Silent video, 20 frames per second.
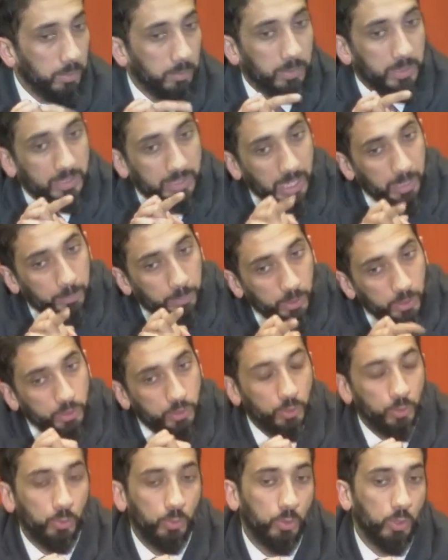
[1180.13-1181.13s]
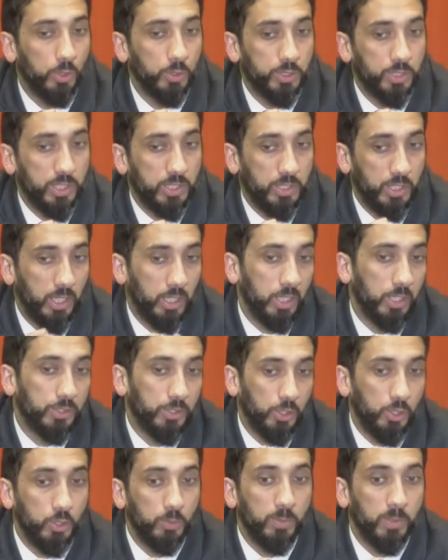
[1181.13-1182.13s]
But that person who goes to jail
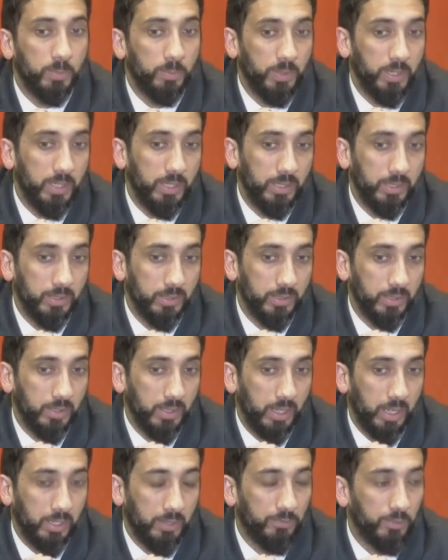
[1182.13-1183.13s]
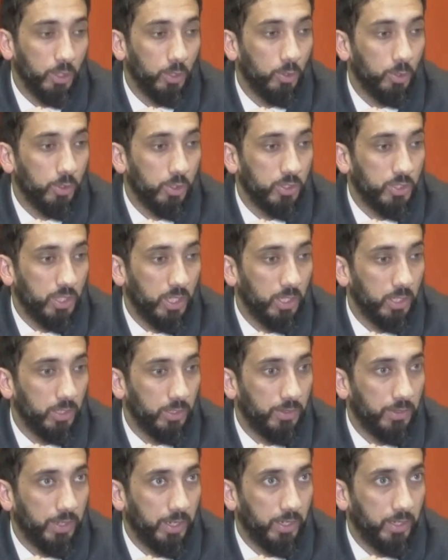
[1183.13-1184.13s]
is a human being. And if they go to
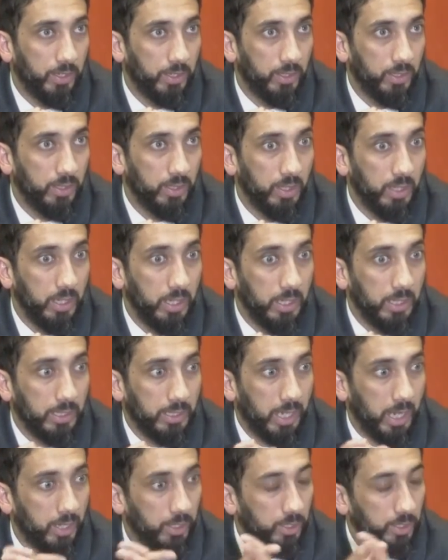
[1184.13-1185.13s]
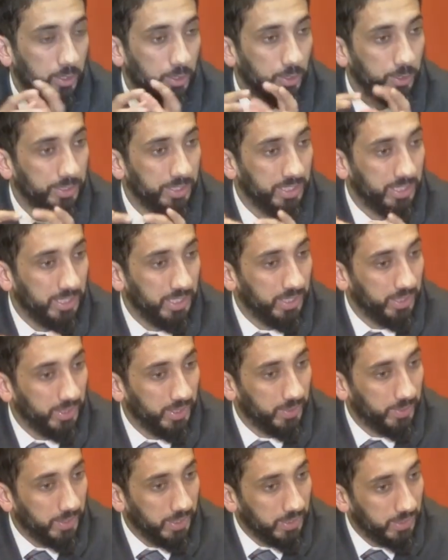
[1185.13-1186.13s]
jail, they're... character
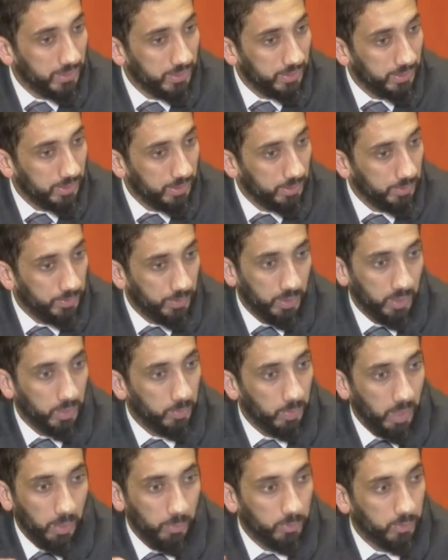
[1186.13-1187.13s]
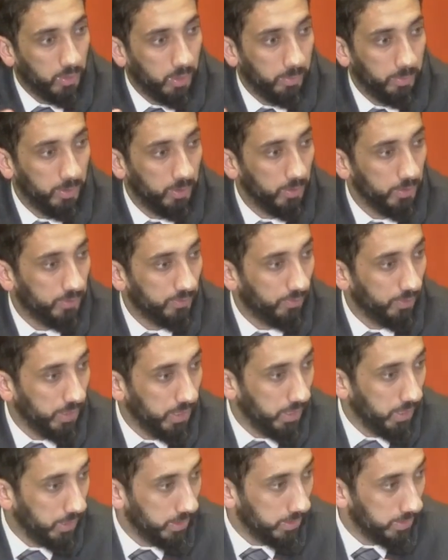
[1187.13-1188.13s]
deteriorates. They're around criminals for
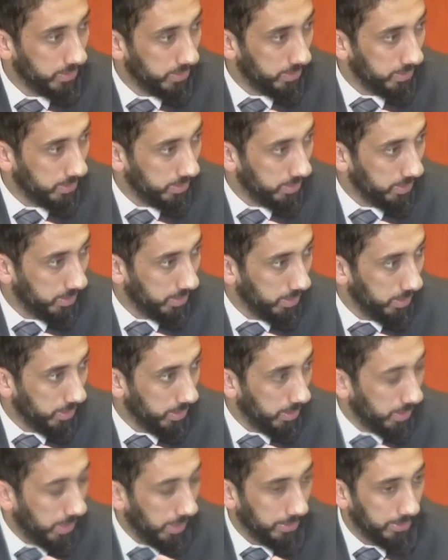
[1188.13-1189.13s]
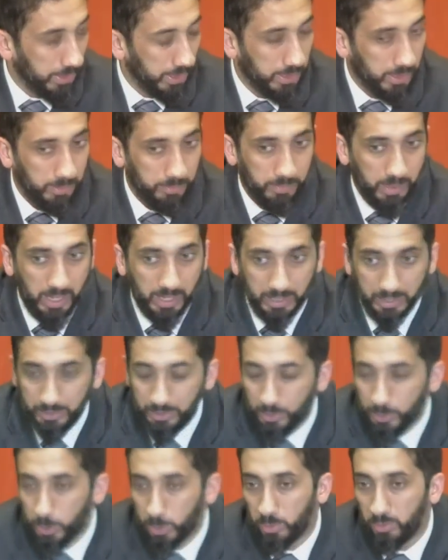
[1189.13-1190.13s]
years. And they come back and
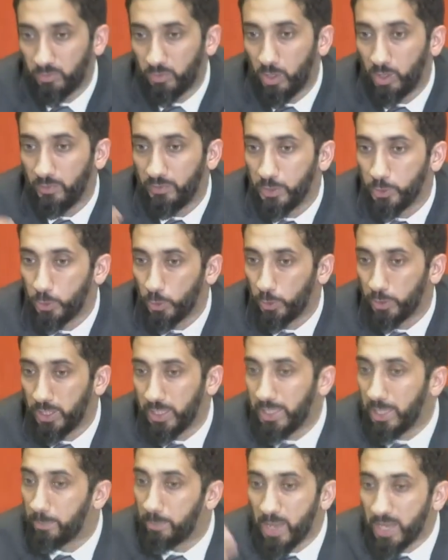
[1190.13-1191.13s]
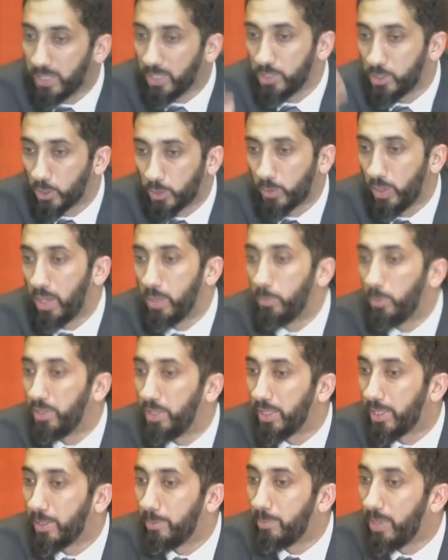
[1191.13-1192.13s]
there's a revolving door. They get back into crime when
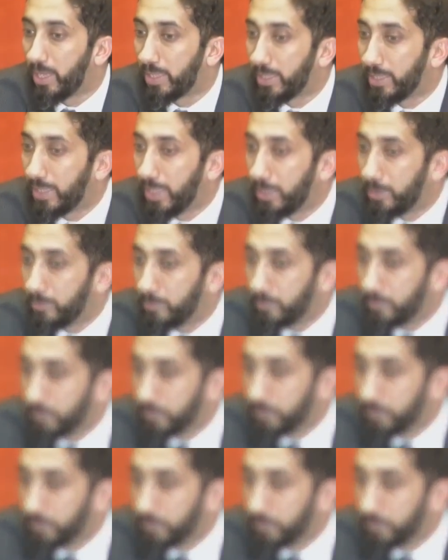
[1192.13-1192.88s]
they come back again.